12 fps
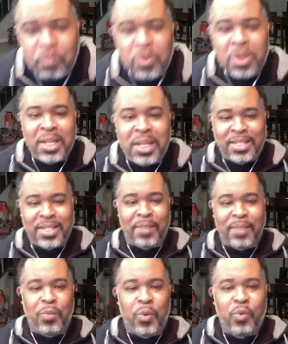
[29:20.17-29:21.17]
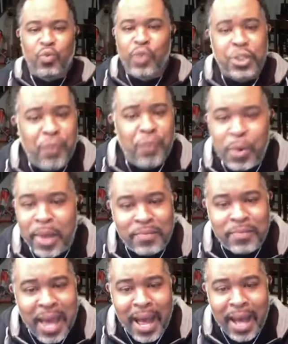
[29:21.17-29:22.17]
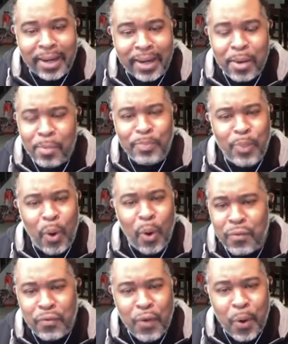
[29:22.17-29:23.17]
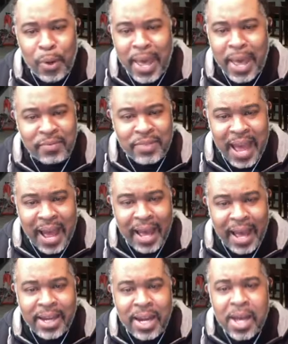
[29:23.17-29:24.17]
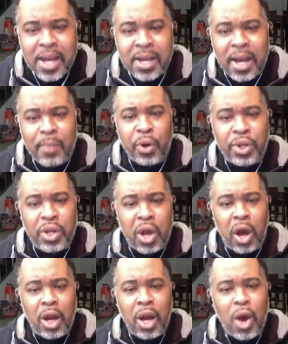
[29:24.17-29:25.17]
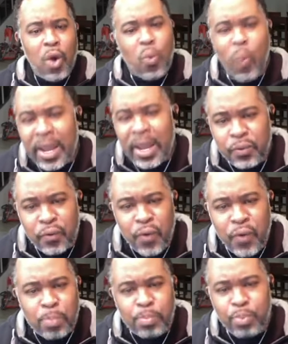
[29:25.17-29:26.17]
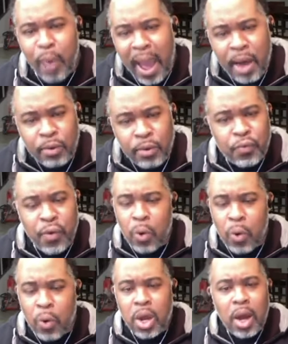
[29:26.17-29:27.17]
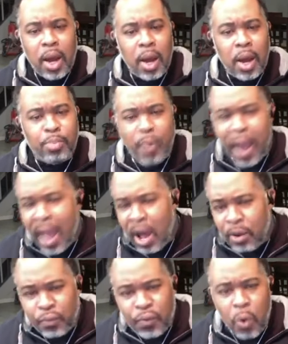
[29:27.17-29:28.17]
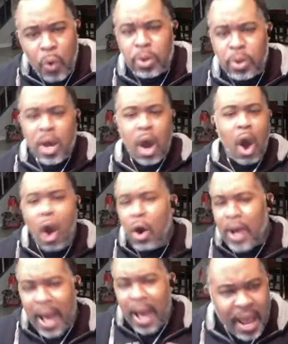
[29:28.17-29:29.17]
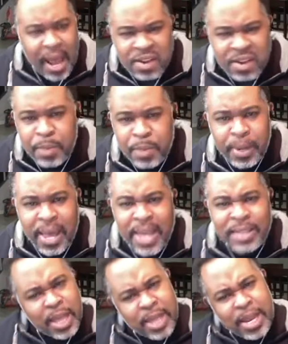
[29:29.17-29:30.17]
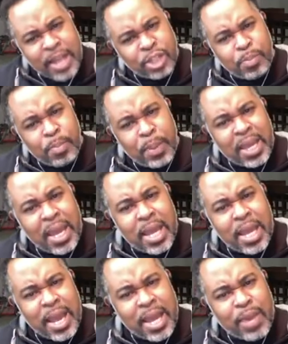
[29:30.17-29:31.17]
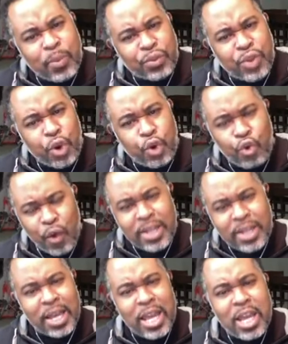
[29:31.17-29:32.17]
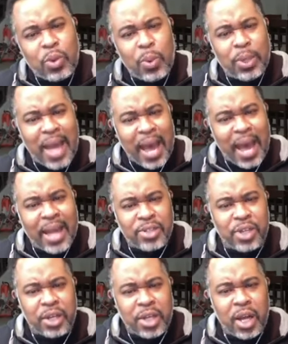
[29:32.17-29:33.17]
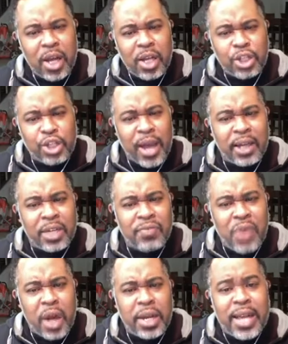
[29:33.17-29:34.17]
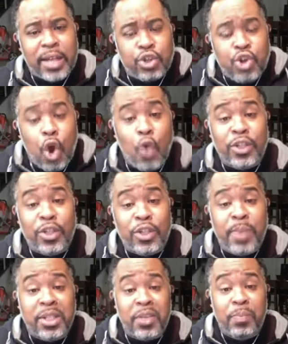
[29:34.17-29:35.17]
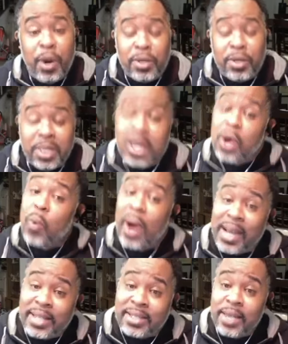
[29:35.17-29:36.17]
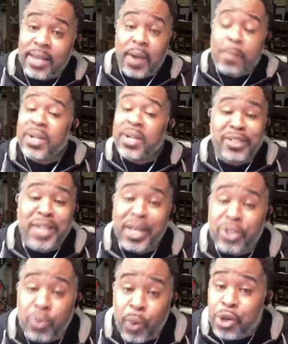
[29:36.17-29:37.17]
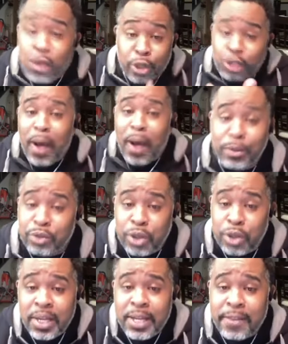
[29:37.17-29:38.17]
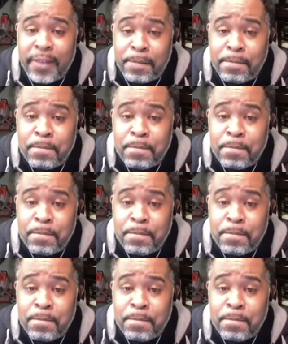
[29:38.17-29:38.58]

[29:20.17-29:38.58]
Listen, rich folk have died. Poor folk have died. Come on, y'all. White folk, brown folk, uh, brown folk, all kind of people. It's, it has big. It it was the great equalizer, uh, child of God. It has no respect of person. Why'd I say that? Because guess what? Your trials don't either.